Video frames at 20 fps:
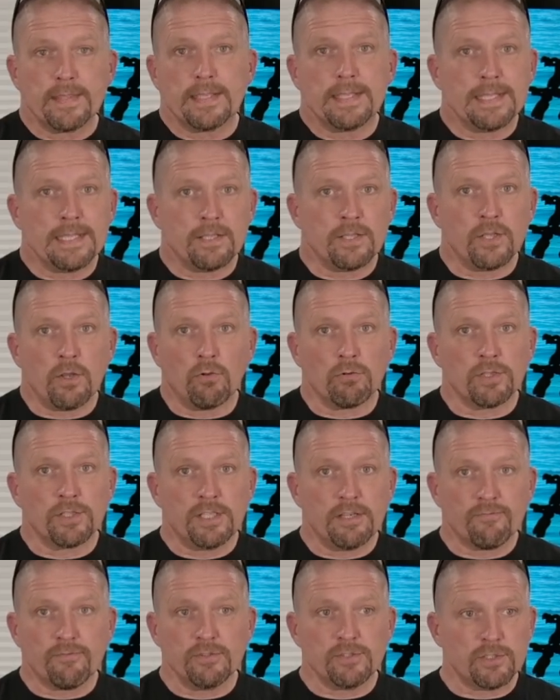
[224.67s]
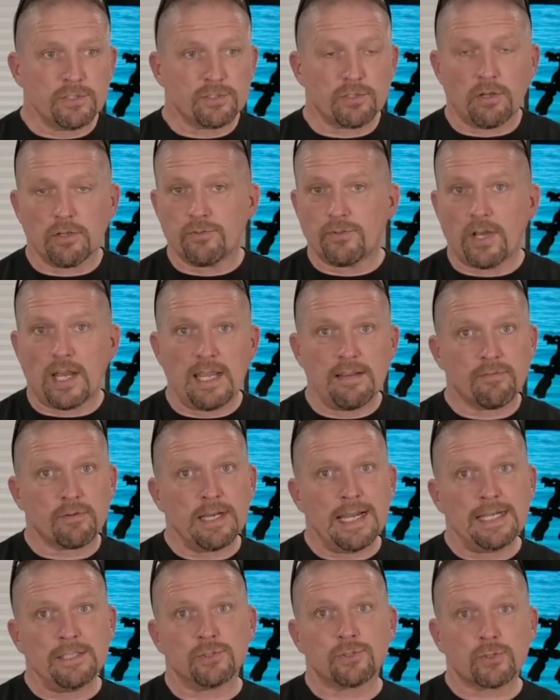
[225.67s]
the only differences are diver
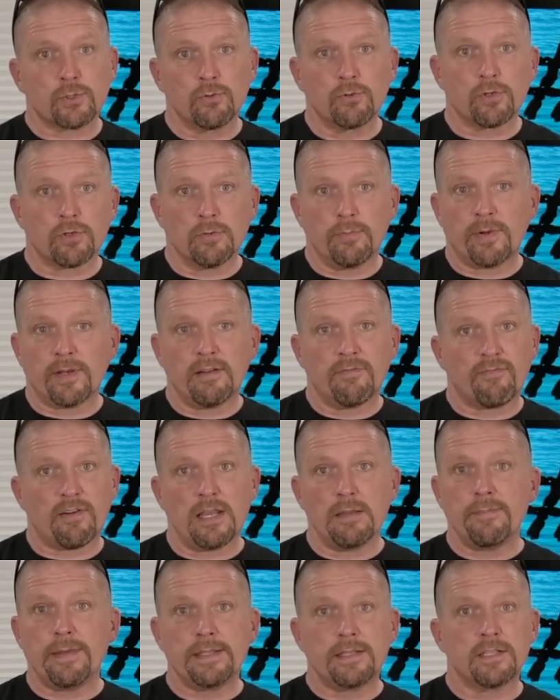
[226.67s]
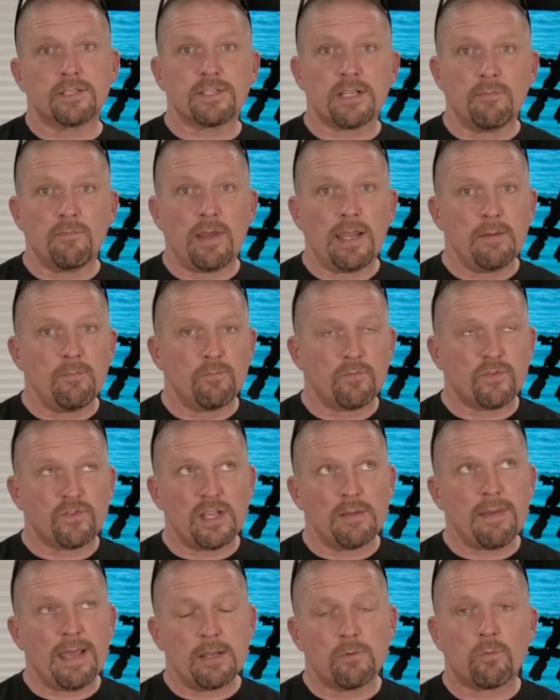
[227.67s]
and scooter, but if I made the same
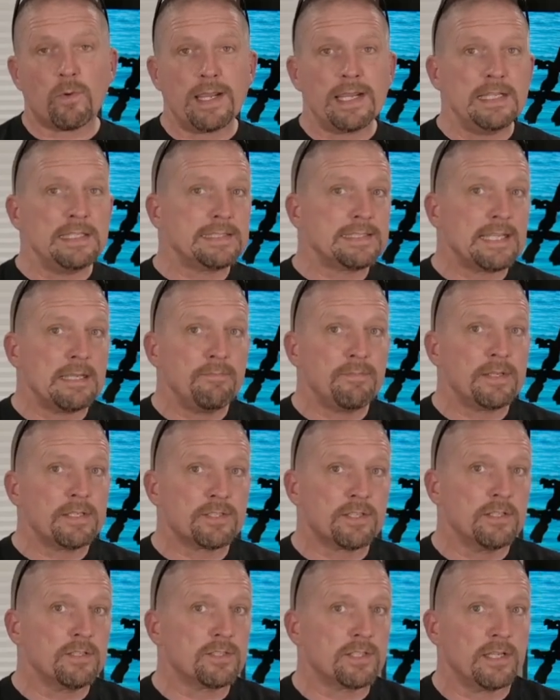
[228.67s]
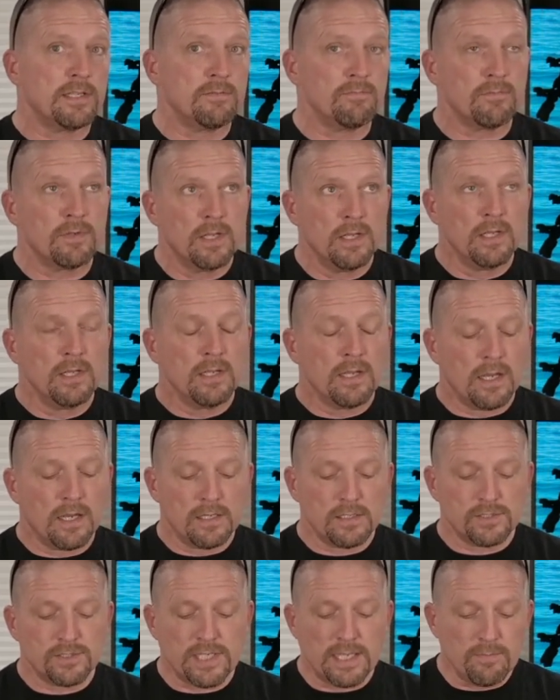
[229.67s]
headway and same distance and
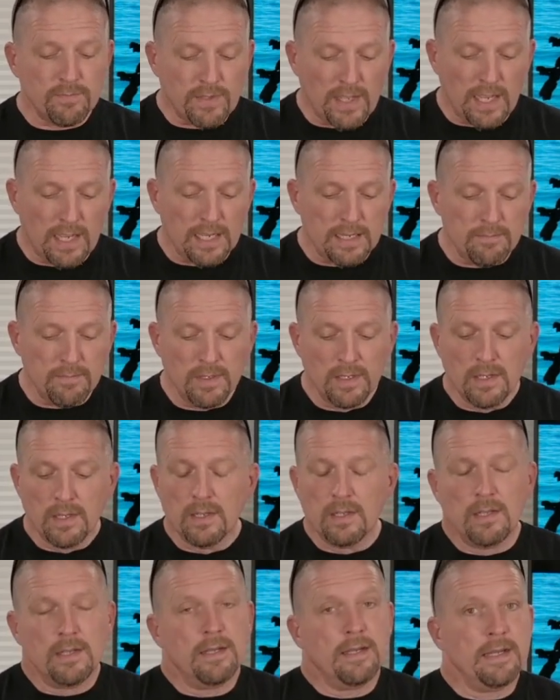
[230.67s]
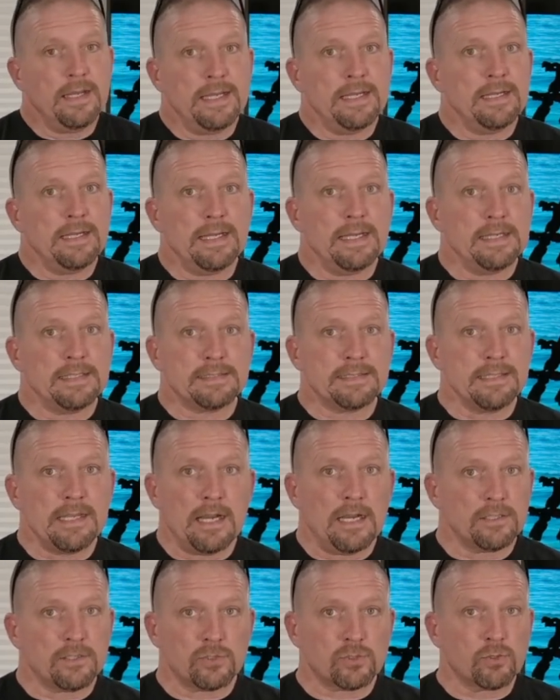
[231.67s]
same time, it's
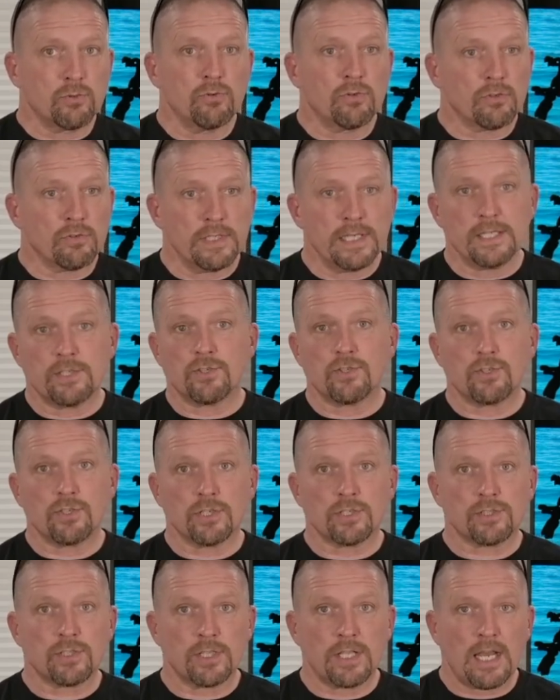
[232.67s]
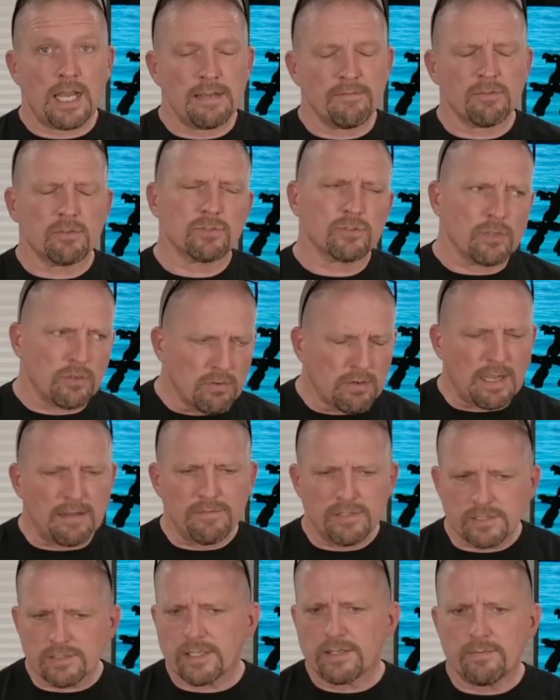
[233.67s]
not the scooter, it's just the diver. So
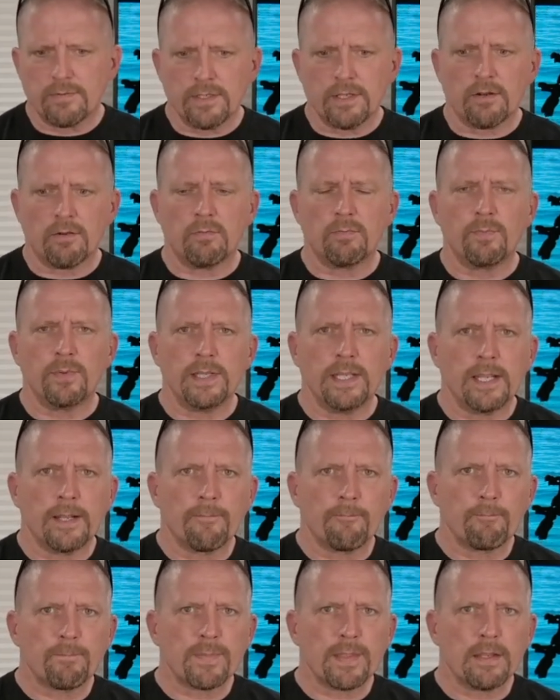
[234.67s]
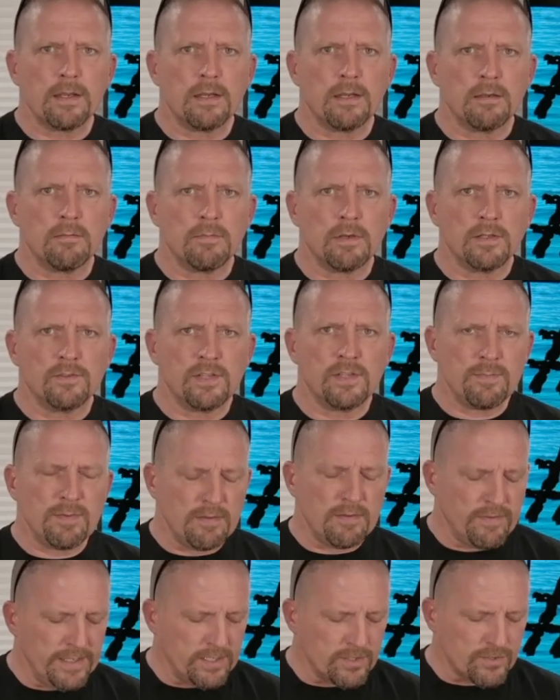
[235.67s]
obviously, being a
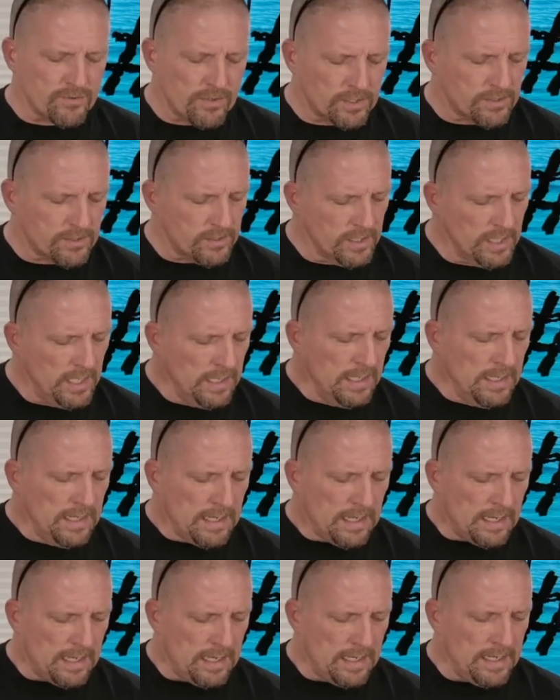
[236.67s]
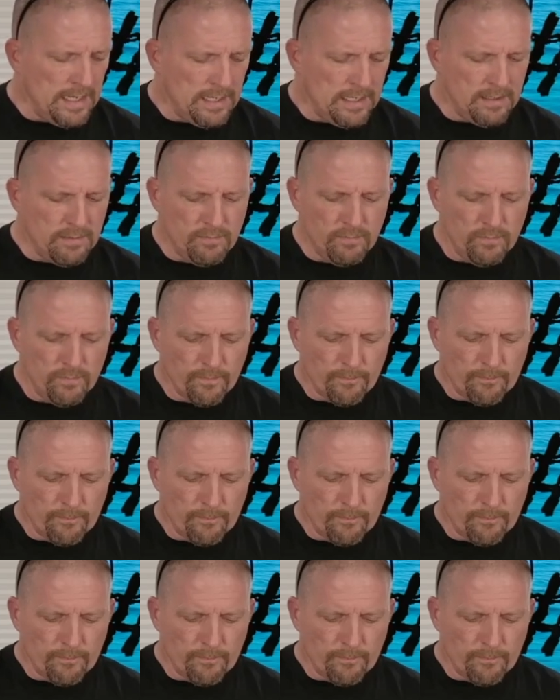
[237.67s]
DPV instructor, I am